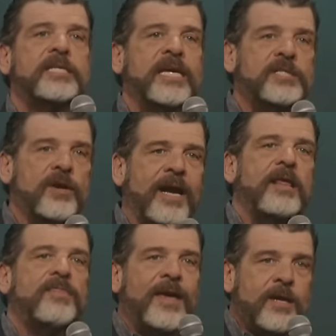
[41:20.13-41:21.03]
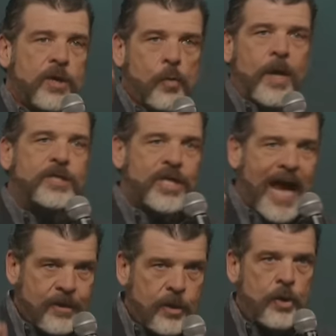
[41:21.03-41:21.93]
is there anything you wish I
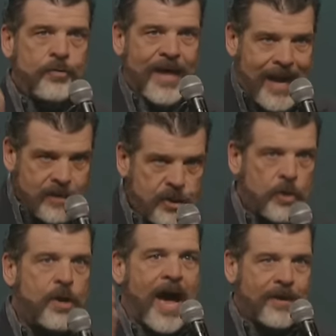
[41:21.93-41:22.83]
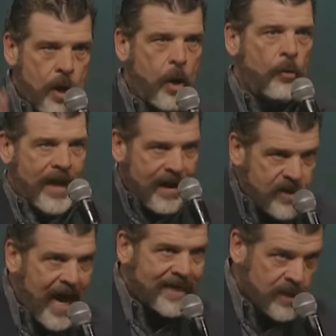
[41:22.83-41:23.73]
knew that I do not know that I've
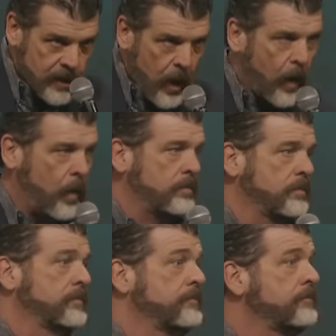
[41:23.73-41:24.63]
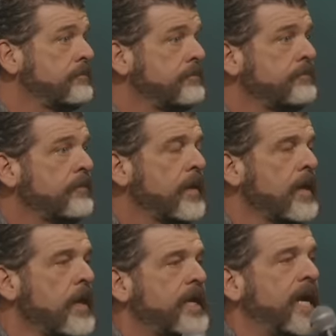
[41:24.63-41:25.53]
got to know?
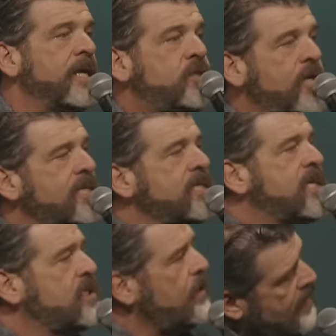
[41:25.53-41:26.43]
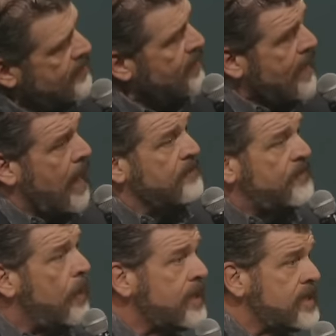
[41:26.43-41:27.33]
King Jesus, is there anything I'm
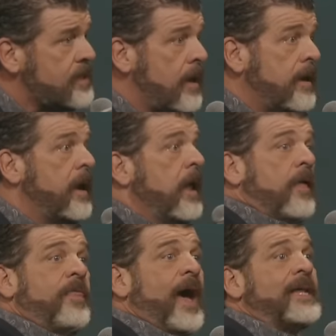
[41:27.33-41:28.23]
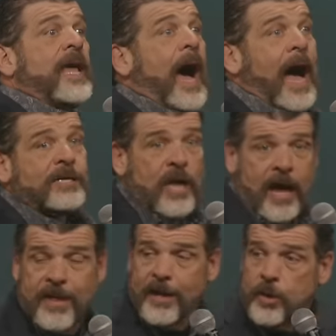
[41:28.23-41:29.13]
focused on that, I,
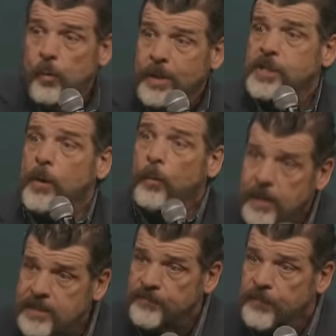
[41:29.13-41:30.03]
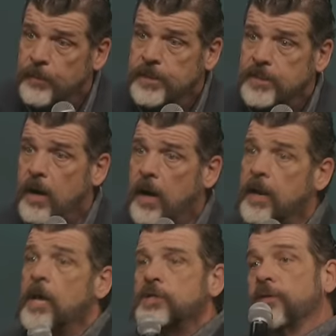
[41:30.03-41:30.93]
that you wish I wasn't focused on
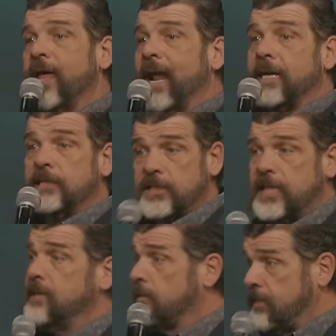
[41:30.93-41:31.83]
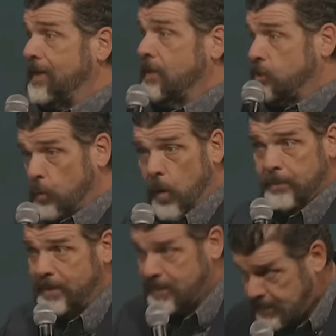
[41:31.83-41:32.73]
so that I can see the thing that you want
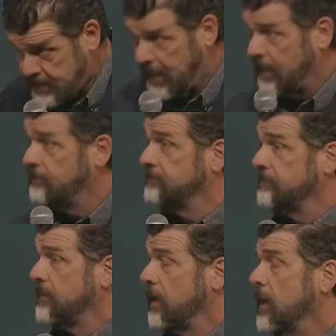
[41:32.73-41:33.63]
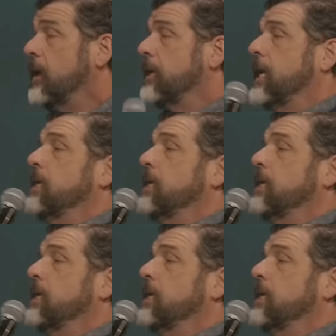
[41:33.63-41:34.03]
me to see? King